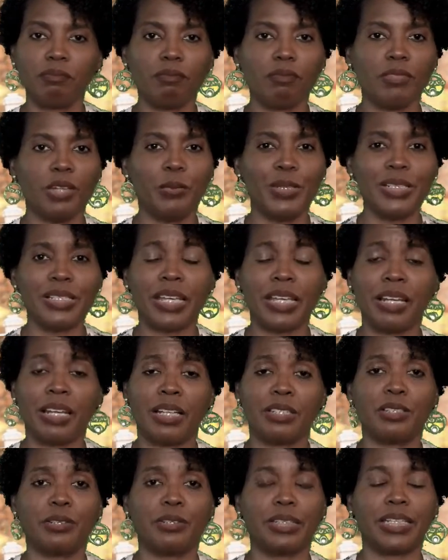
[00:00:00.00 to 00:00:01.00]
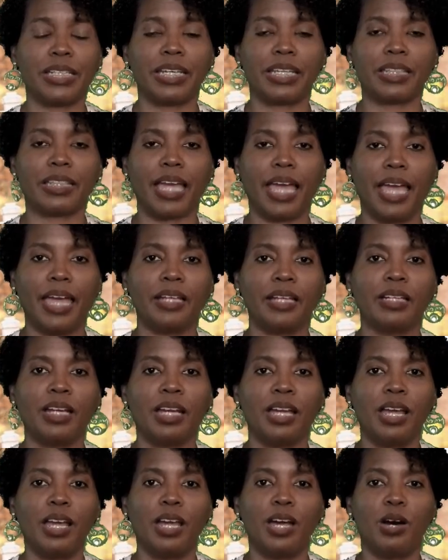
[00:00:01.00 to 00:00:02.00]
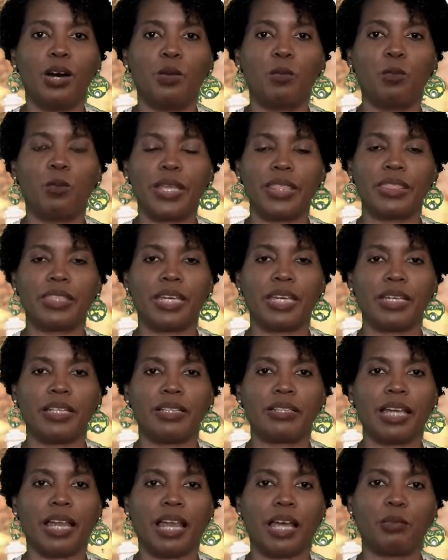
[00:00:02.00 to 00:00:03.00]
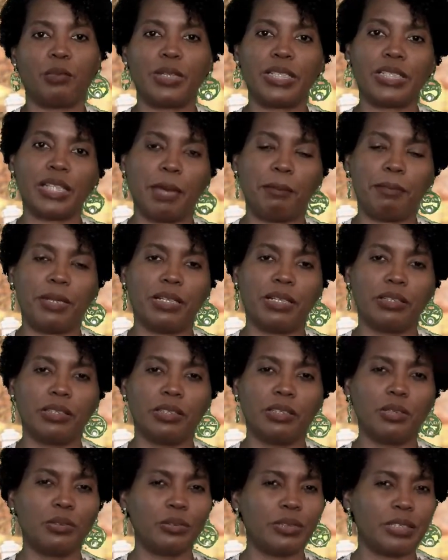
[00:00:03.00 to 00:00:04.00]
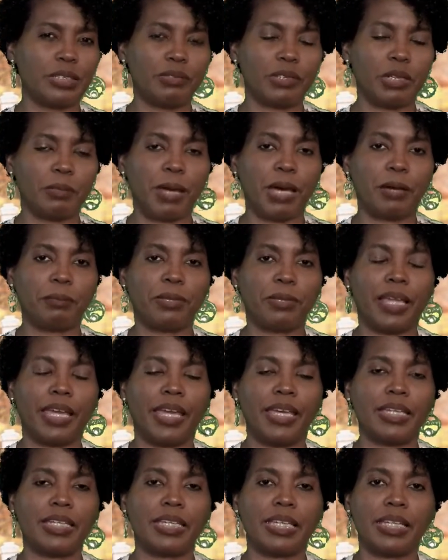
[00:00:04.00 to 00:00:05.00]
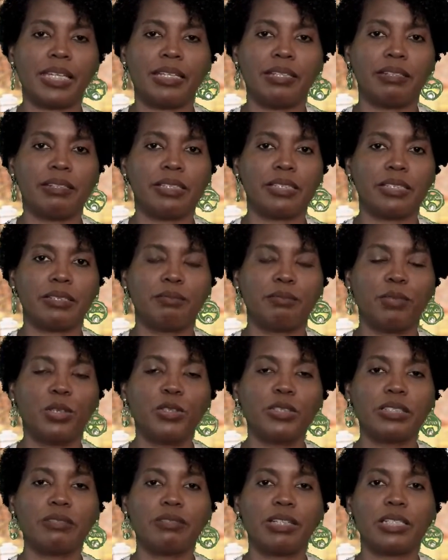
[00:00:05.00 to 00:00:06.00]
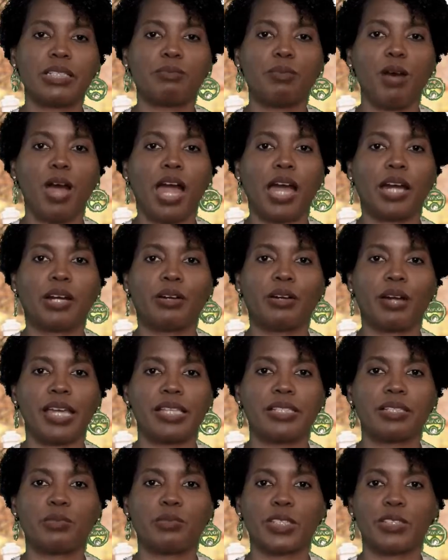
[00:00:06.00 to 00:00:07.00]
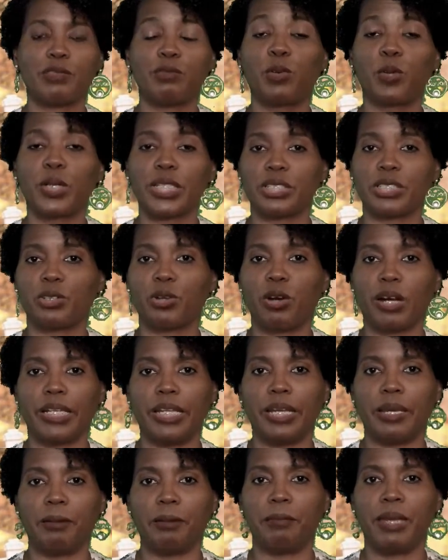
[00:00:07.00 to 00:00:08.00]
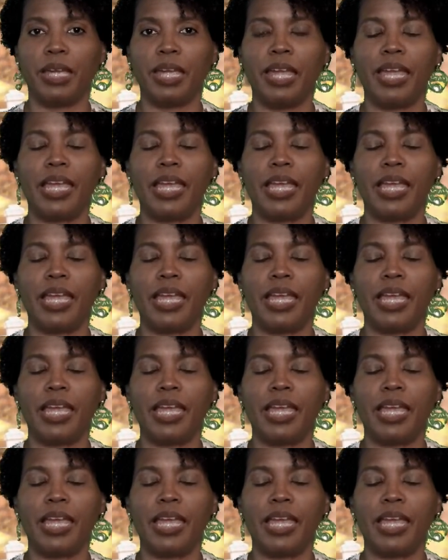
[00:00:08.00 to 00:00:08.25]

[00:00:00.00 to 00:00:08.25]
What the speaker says: Once again, I totally get that. One thing that I wish had been a little different about Blake is most of his progress was forced on him.